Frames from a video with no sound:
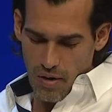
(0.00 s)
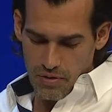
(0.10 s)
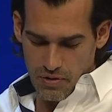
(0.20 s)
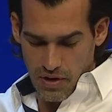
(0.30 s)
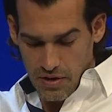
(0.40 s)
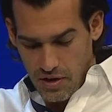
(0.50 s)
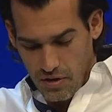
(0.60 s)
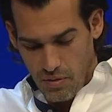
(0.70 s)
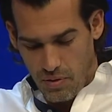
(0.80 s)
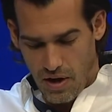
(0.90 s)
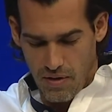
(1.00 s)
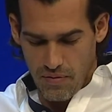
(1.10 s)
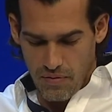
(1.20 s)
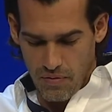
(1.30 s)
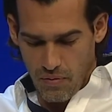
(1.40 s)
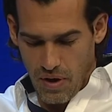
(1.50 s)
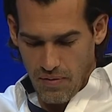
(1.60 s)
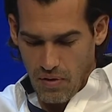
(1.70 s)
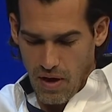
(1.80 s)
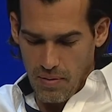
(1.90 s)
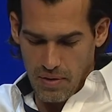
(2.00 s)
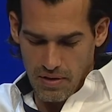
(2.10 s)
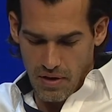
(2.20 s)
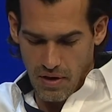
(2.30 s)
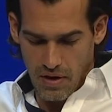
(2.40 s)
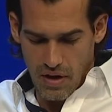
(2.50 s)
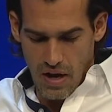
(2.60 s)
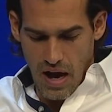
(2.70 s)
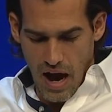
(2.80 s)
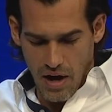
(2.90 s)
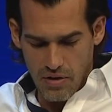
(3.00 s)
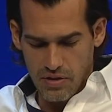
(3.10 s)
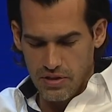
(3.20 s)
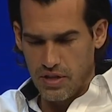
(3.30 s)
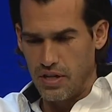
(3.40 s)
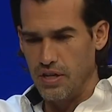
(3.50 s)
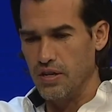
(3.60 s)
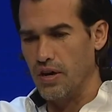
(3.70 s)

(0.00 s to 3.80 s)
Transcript: it's great to hear that we have alignment there. How do you see,